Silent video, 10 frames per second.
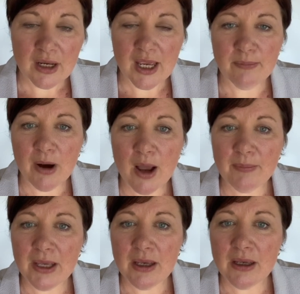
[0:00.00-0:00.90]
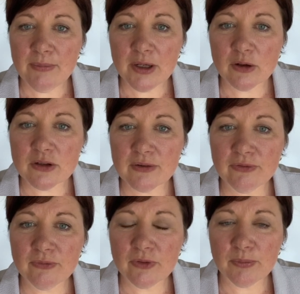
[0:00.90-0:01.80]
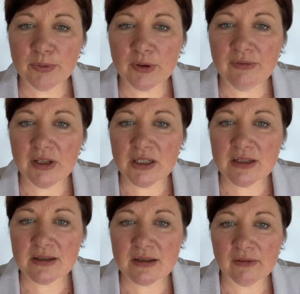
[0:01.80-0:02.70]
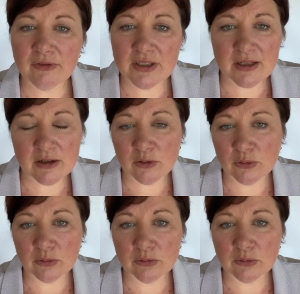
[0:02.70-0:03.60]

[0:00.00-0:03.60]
It might be because of previous physical